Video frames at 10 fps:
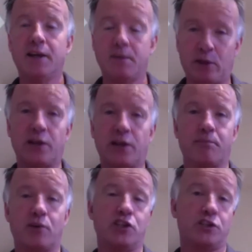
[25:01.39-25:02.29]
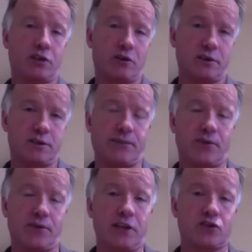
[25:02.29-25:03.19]
building bridges across
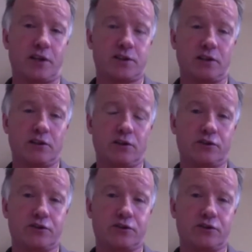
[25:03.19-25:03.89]
different interests and cultural